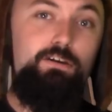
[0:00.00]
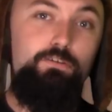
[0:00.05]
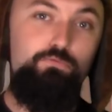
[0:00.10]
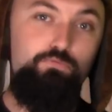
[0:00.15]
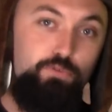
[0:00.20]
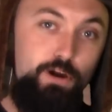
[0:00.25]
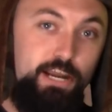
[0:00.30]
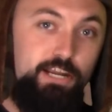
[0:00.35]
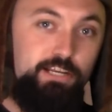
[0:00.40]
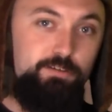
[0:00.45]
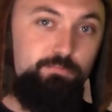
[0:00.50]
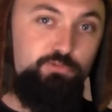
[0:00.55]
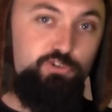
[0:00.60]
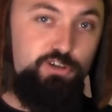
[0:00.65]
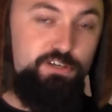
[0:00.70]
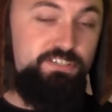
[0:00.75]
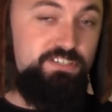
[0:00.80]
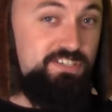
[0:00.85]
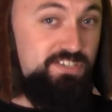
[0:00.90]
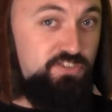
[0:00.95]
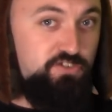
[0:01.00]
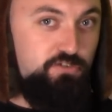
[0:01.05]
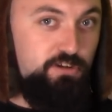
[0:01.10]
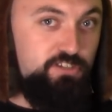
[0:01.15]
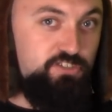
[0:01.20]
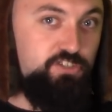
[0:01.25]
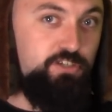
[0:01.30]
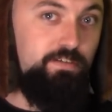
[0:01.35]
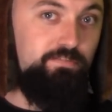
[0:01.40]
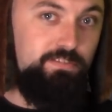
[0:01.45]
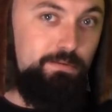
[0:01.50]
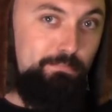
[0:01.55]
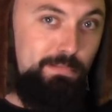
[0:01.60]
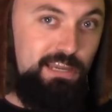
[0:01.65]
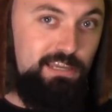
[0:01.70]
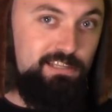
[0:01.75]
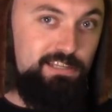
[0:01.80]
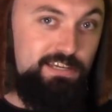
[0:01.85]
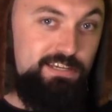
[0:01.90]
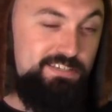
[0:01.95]
random crit destruction of the
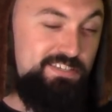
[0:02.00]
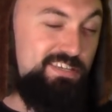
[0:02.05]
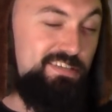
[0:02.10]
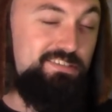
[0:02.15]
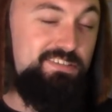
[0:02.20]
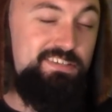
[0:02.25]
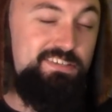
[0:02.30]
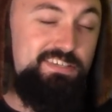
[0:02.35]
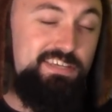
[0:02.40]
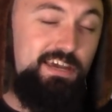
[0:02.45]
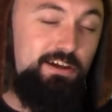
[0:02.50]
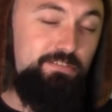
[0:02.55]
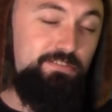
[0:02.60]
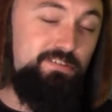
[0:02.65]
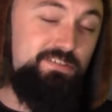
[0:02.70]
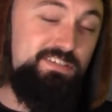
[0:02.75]
melee since his health